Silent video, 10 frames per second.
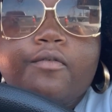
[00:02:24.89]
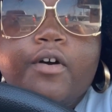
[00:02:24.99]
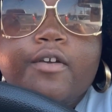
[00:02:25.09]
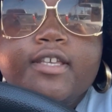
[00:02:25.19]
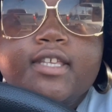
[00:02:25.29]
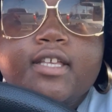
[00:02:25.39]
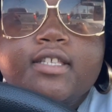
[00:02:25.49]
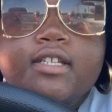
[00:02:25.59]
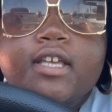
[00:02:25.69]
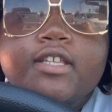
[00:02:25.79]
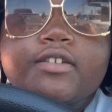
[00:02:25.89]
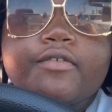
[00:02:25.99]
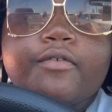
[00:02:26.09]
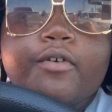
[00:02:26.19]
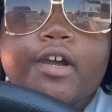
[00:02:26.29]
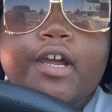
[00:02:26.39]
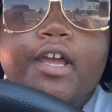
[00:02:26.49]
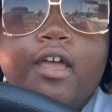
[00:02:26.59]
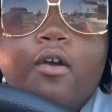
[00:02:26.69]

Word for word: focus hand sanitizer for